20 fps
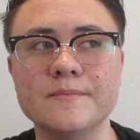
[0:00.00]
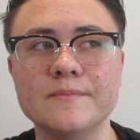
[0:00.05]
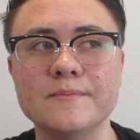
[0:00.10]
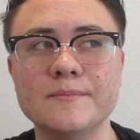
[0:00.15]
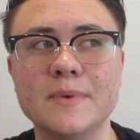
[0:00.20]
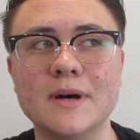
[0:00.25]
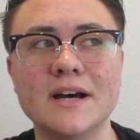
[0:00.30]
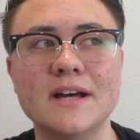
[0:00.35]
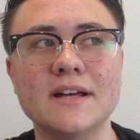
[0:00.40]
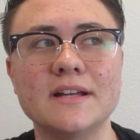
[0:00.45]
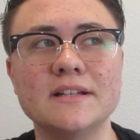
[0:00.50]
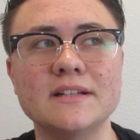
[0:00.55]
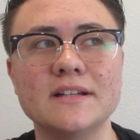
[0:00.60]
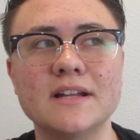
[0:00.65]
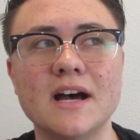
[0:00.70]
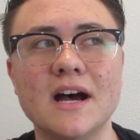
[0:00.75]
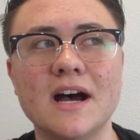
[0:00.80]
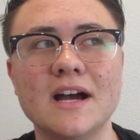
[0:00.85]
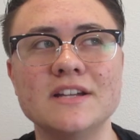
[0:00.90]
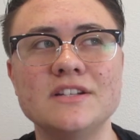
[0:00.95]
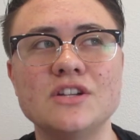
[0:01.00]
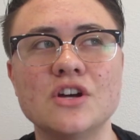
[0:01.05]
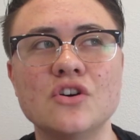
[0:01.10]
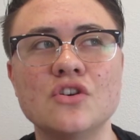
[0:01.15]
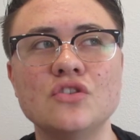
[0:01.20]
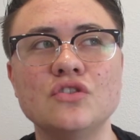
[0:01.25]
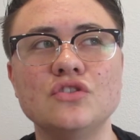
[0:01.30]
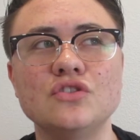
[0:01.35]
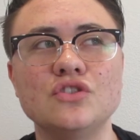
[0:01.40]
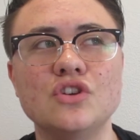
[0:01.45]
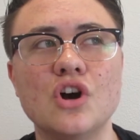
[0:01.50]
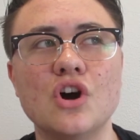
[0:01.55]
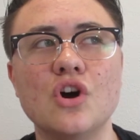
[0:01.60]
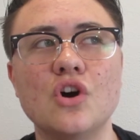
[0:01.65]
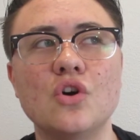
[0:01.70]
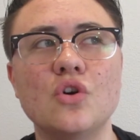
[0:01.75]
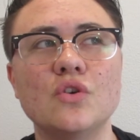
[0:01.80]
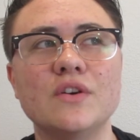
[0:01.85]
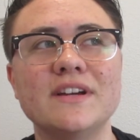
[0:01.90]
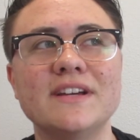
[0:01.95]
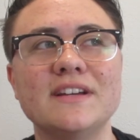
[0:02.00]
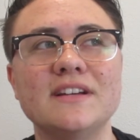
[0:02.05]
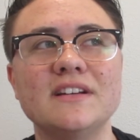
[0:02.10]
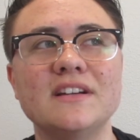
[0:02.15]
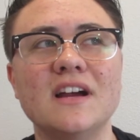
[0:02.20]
but I don't go,